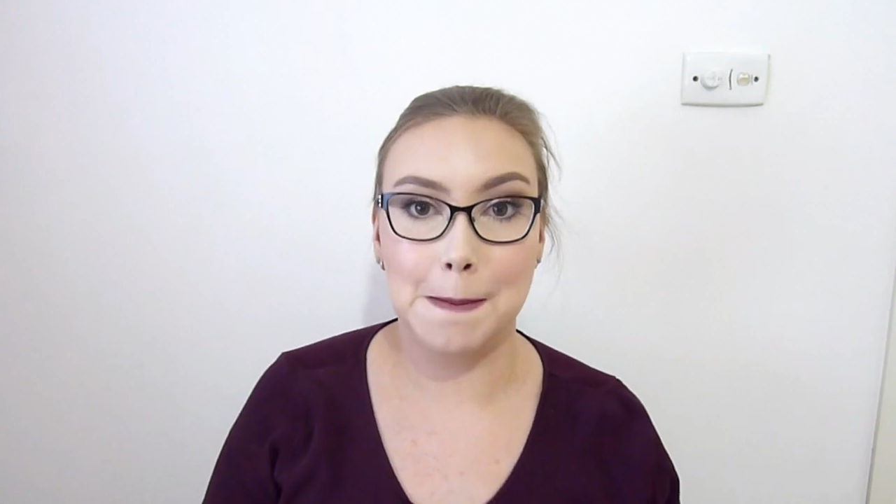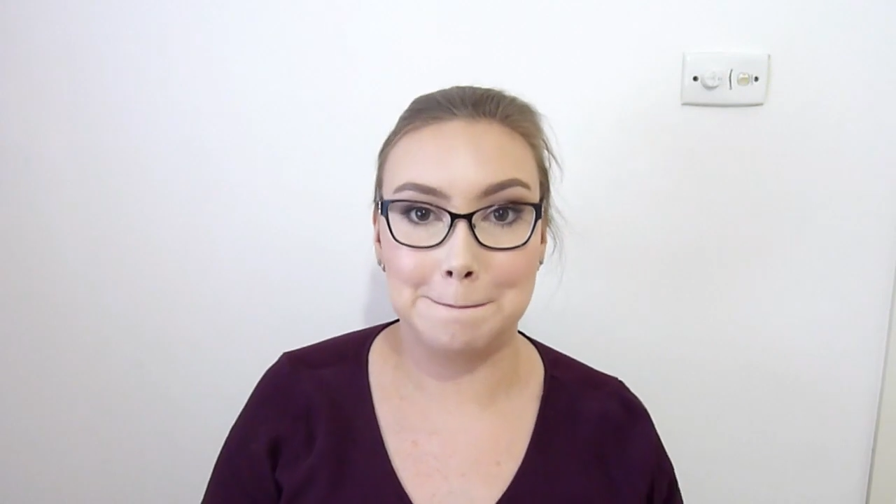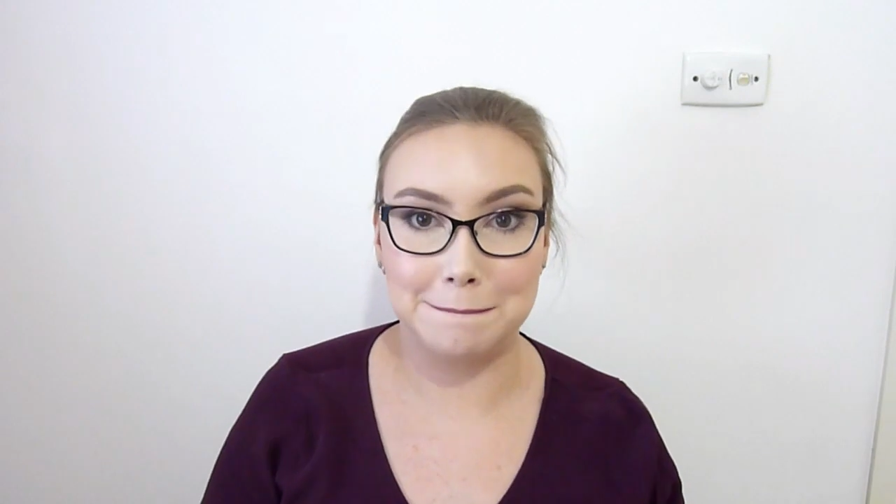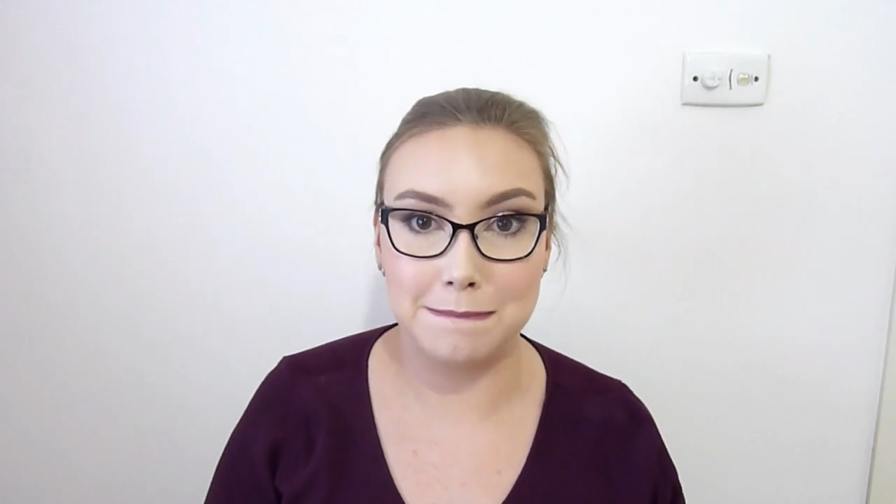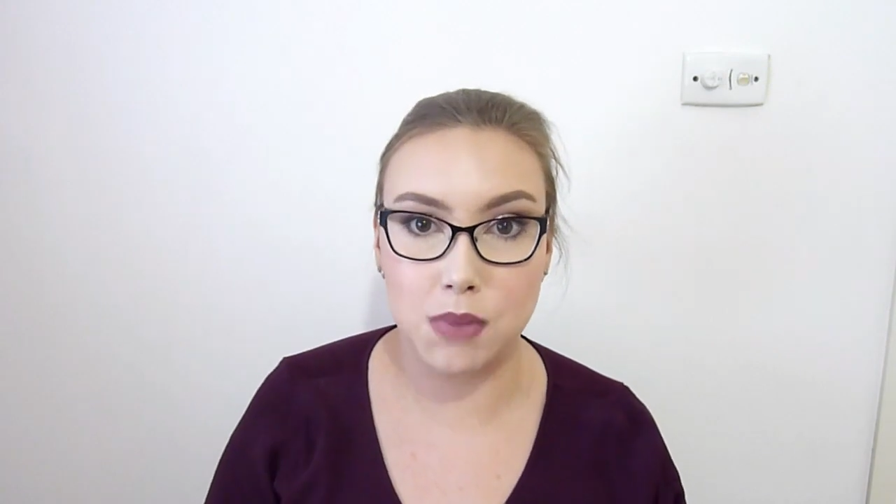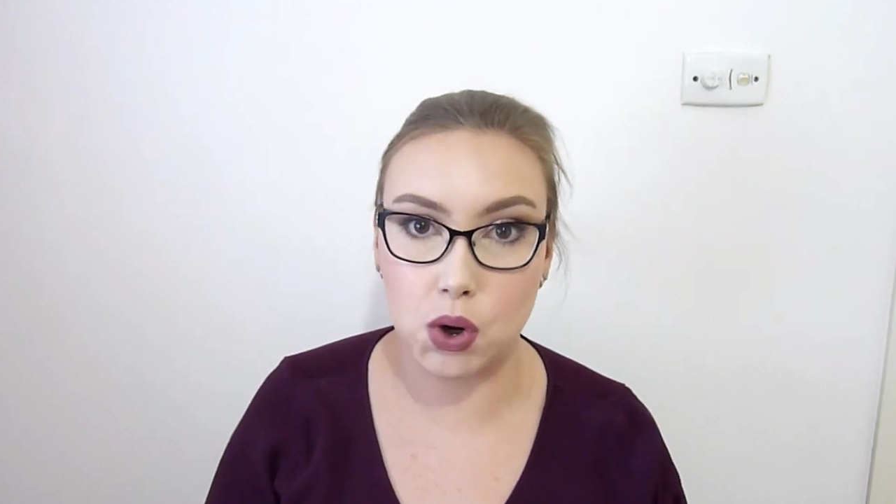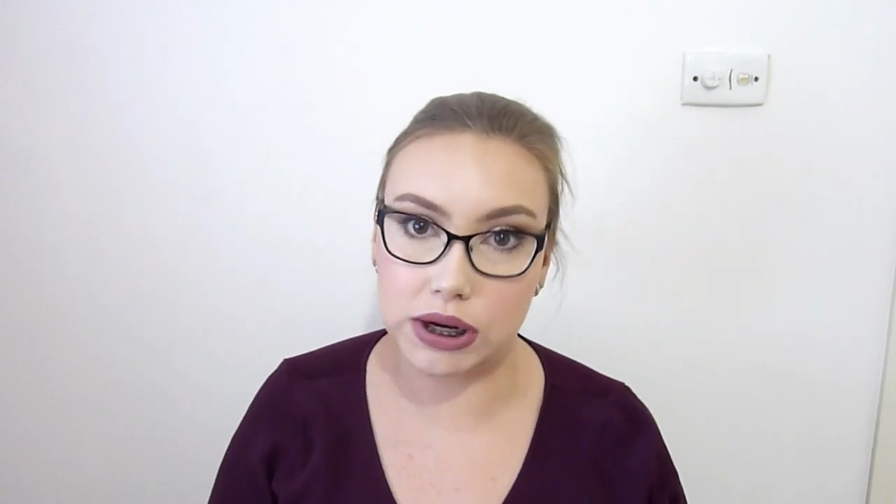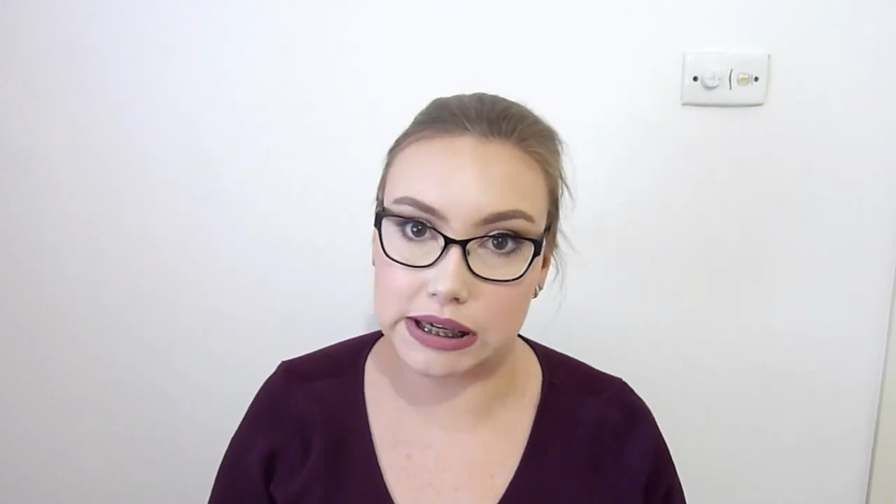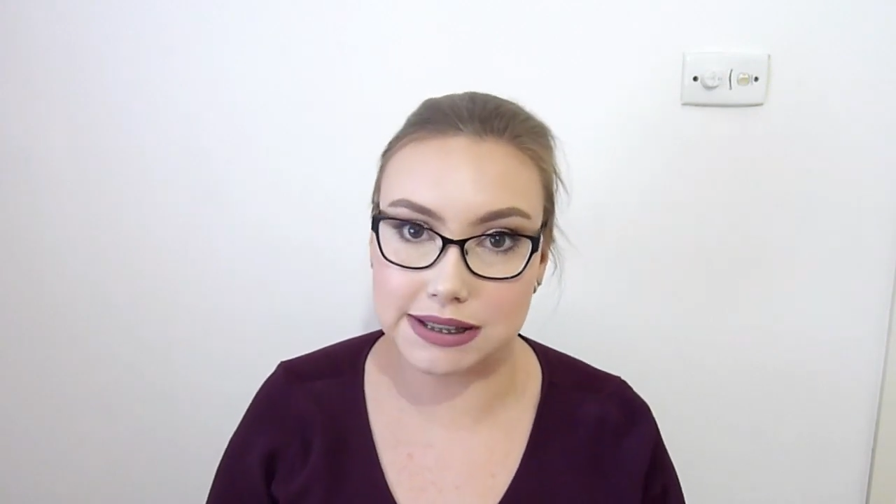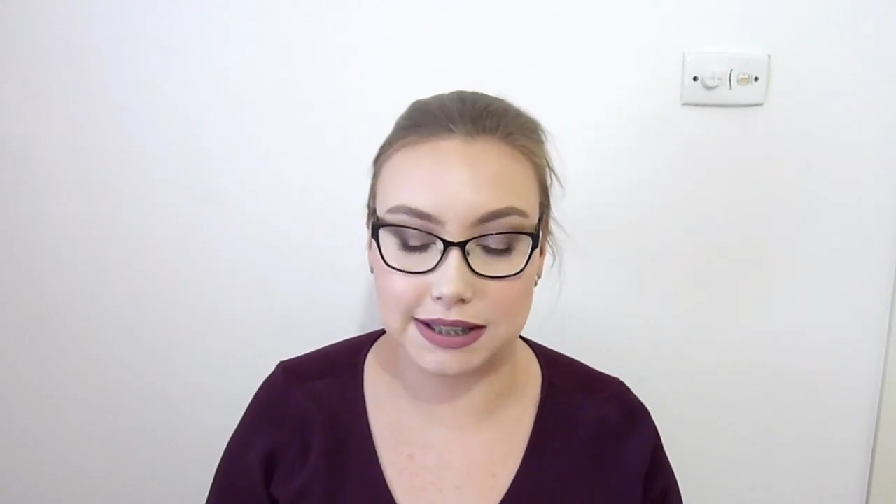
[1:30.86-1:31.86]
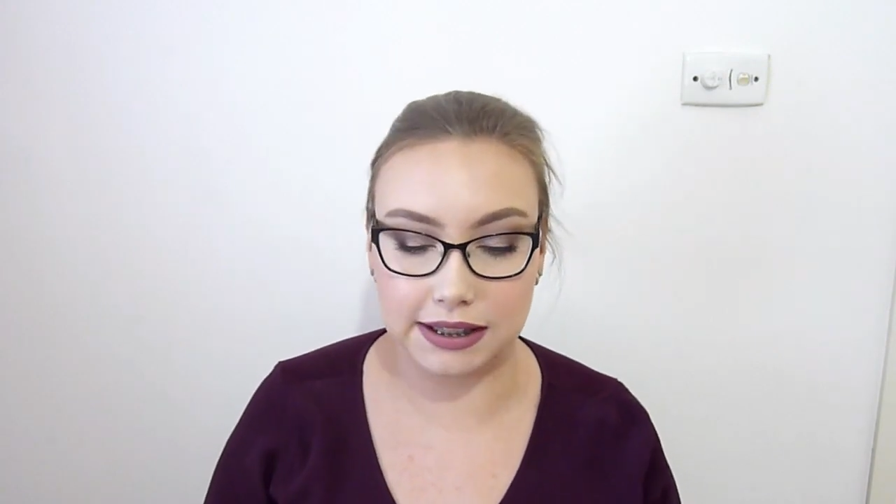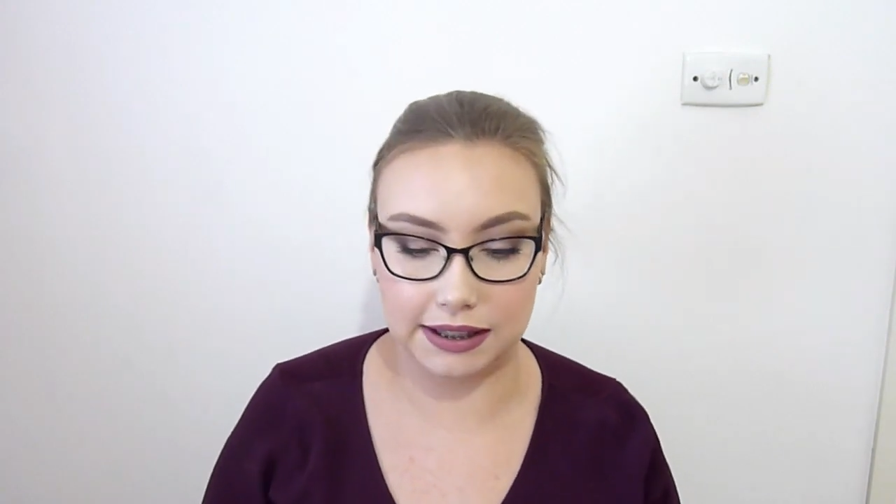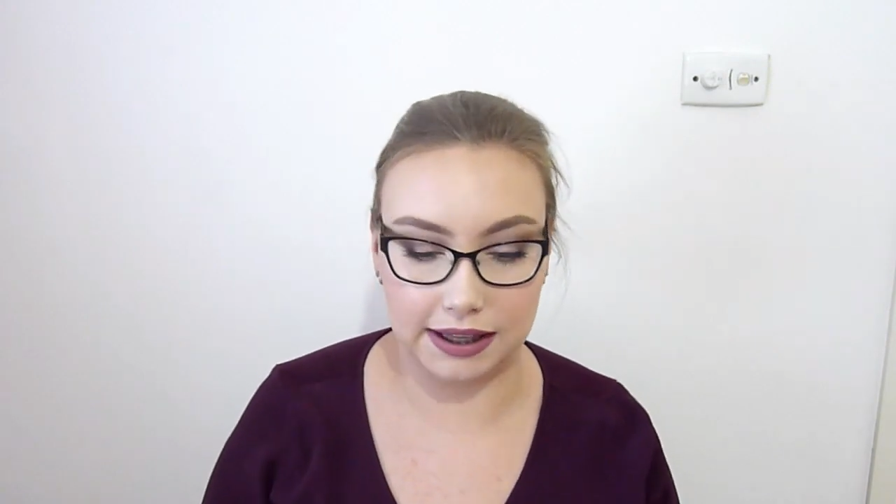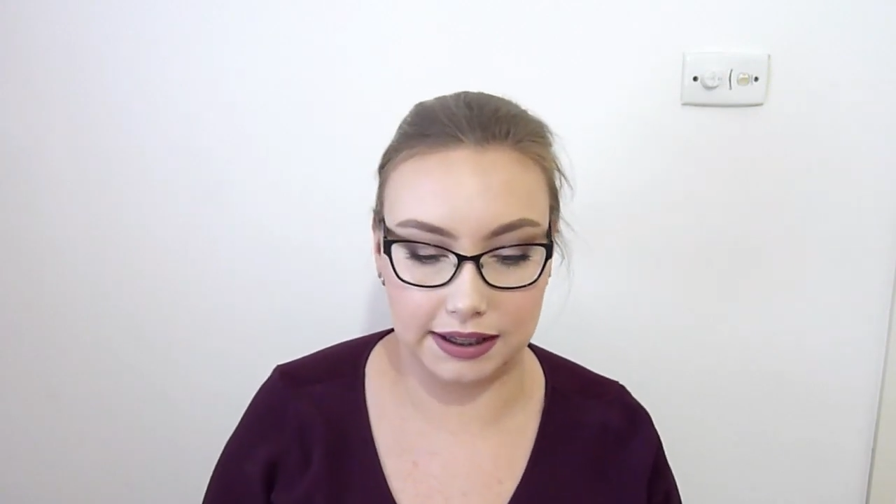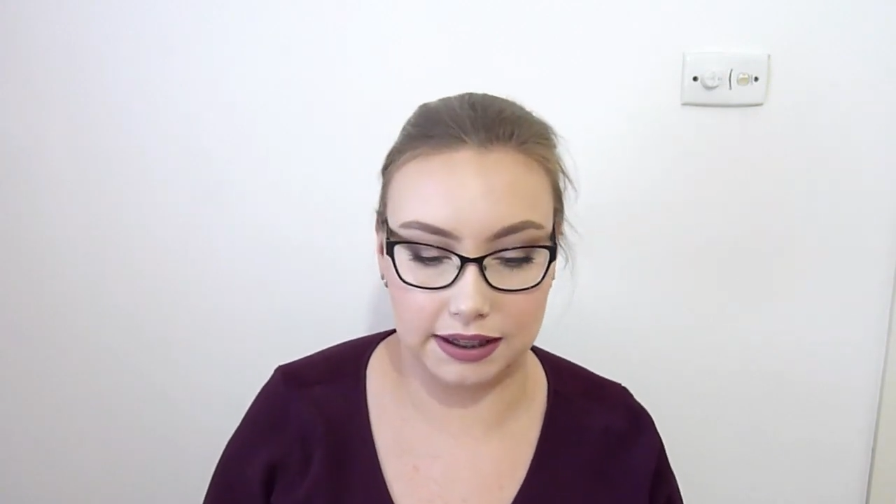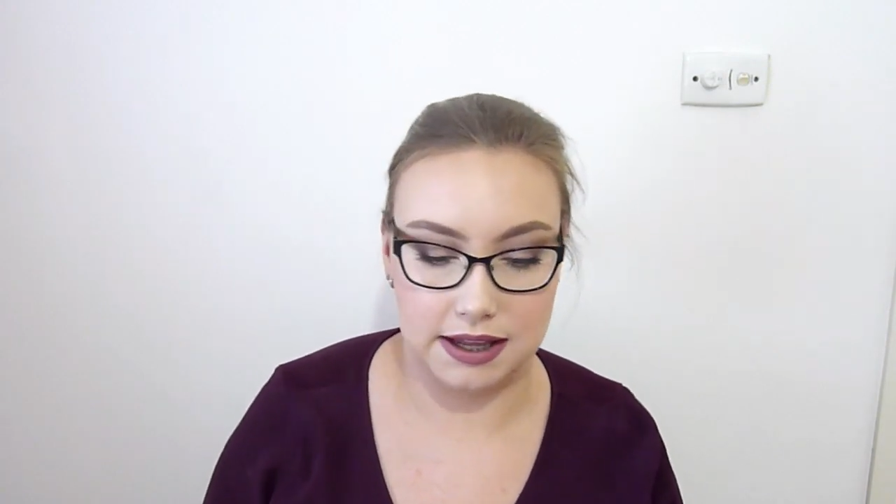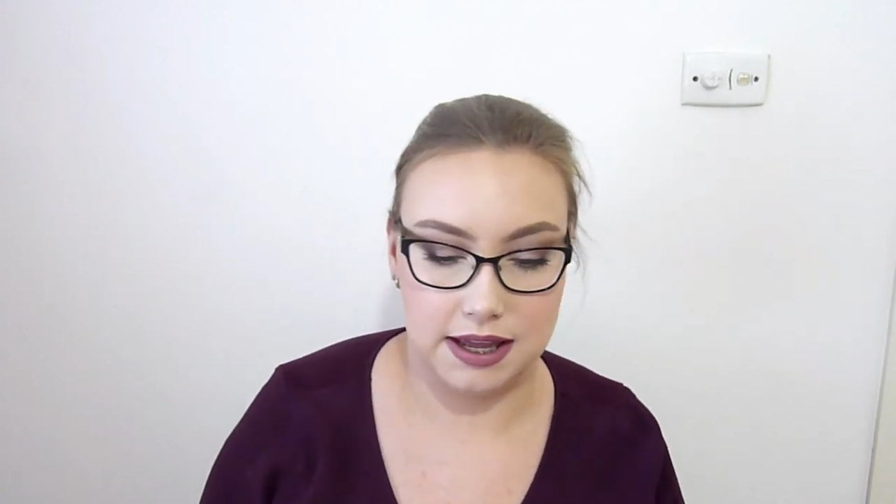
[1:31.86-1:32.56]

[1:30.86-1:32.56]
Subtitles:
Morning skincare.